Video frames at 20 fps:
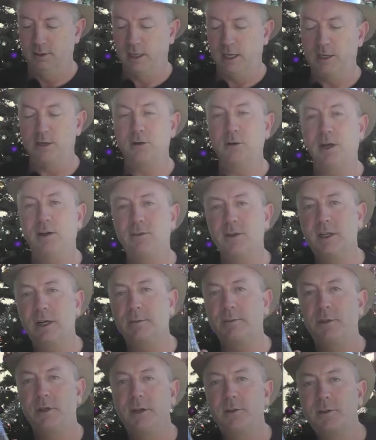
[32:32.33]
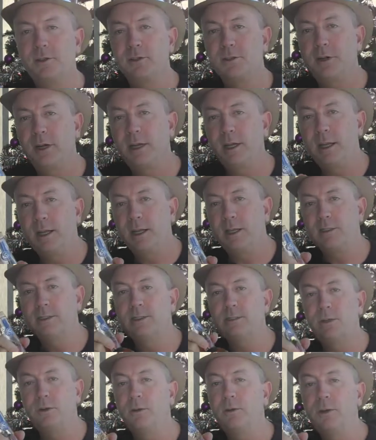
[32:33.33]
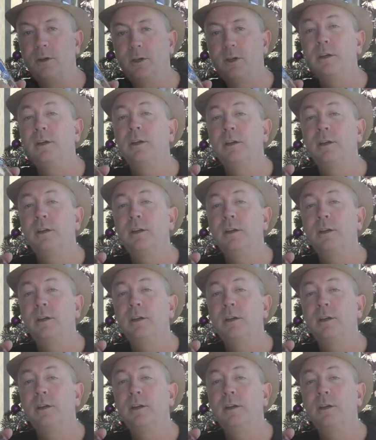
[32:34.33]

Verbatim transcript: I do have a couple other Stranahans, so